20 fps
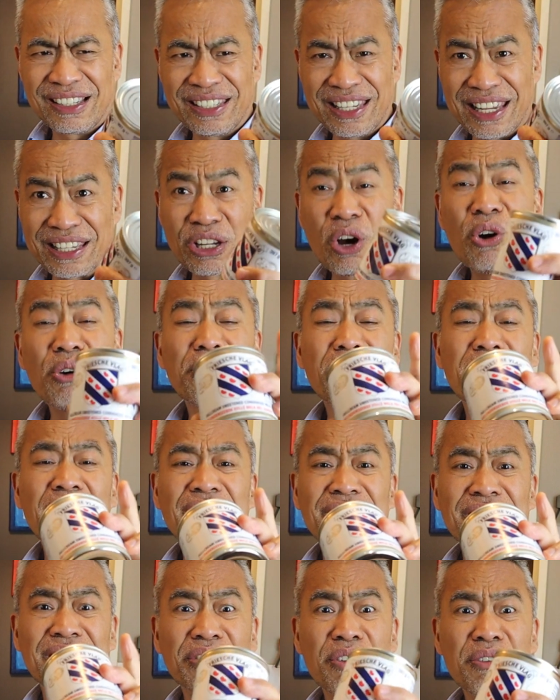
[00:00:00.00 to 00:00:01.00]
Yes, or
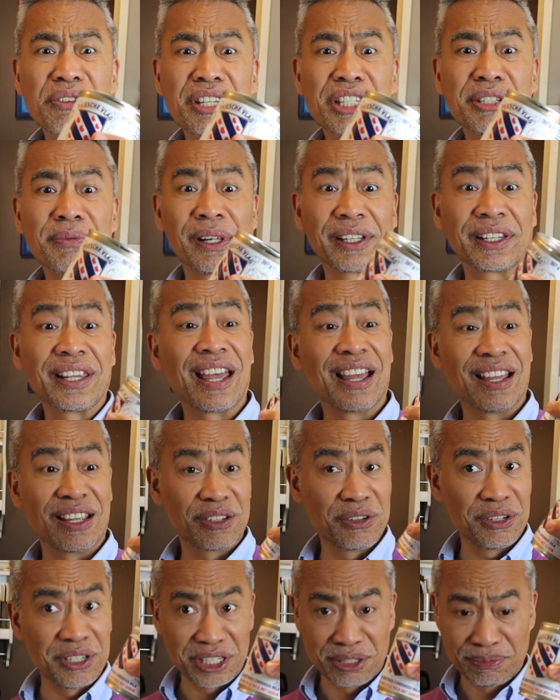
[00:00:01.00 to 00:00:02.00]
is it condensed milk? Yeah,
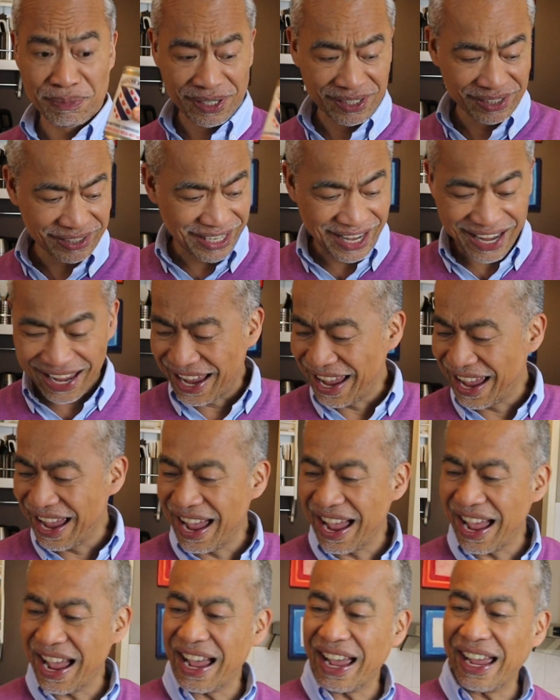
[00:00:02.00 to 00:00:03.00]
condensed milk.
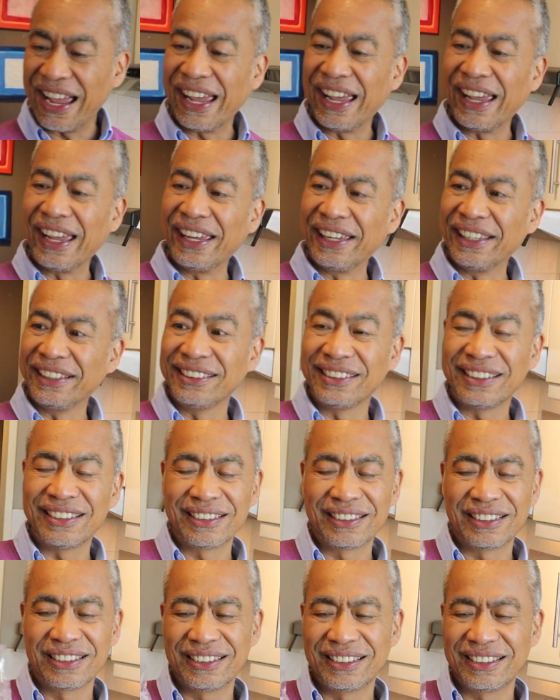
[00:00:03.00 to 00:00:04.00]
And
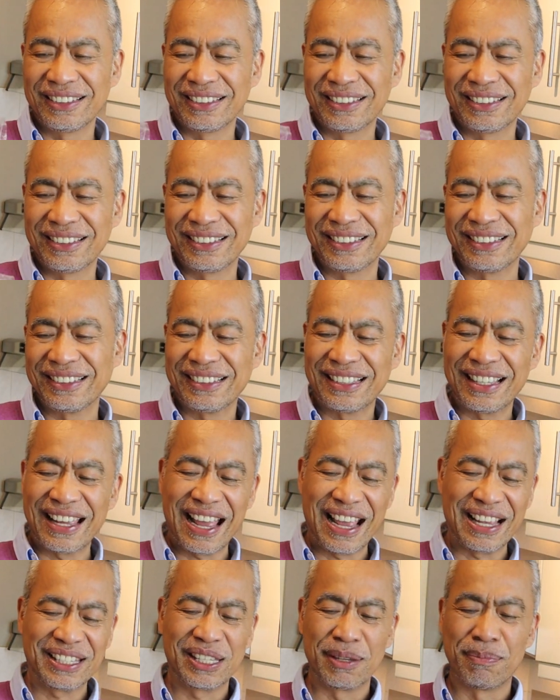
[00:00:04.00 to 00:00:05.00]

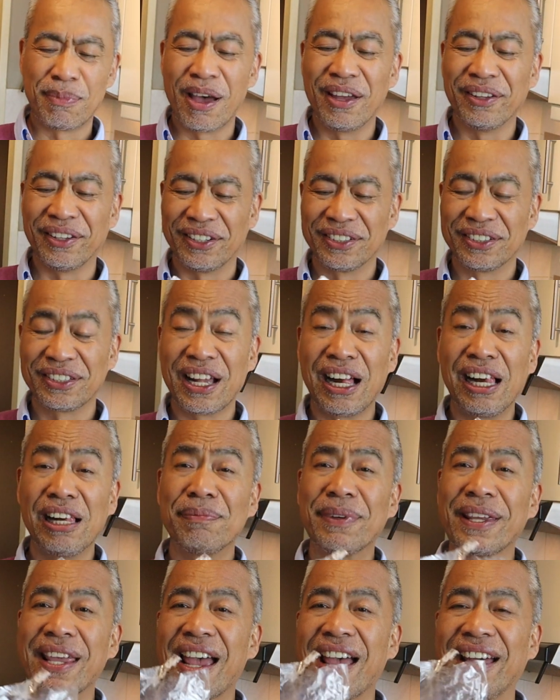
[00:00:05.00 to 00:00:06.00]
as a bonus,
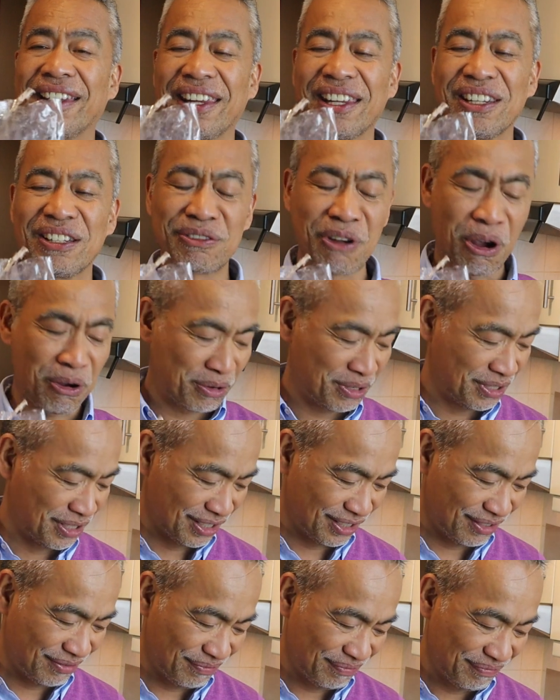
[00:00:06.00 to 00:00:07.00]
I'll be adding
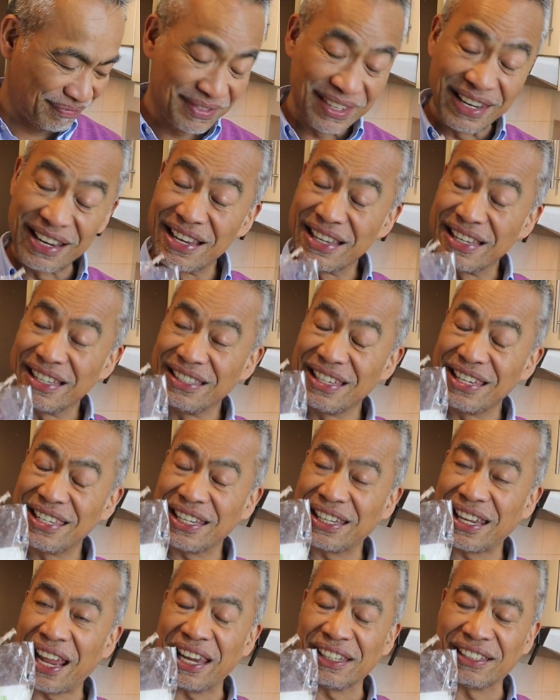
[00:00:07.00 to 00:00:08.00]
coconut.
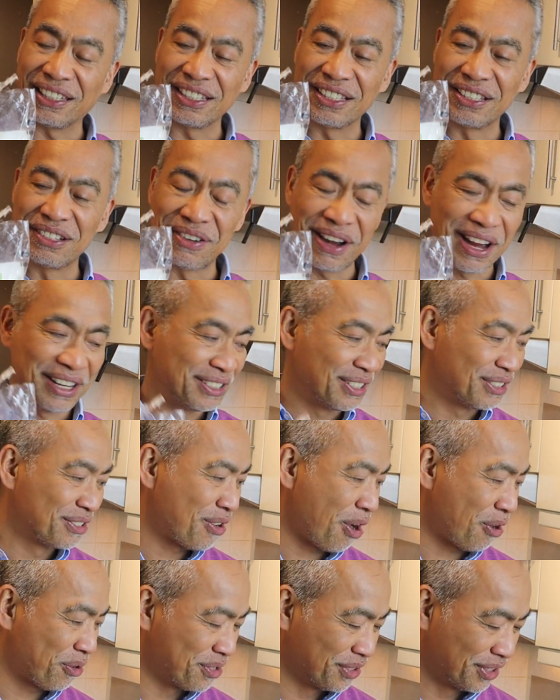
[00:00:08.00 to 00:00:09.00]
Desiccated grated
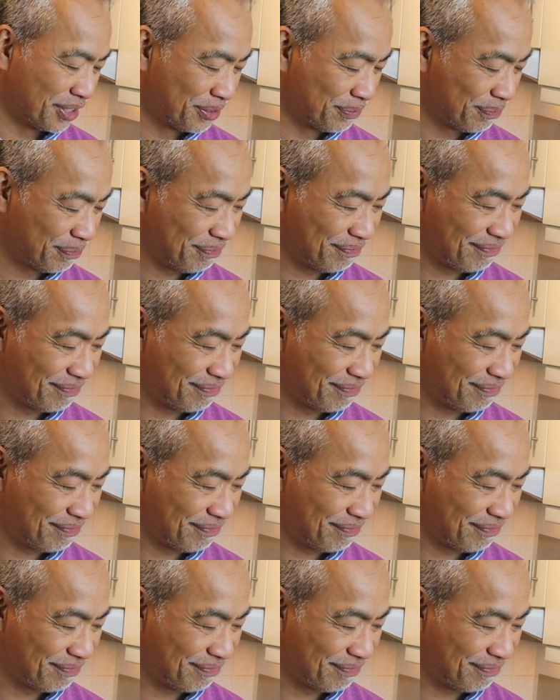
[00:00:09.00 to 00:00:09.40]
coconut.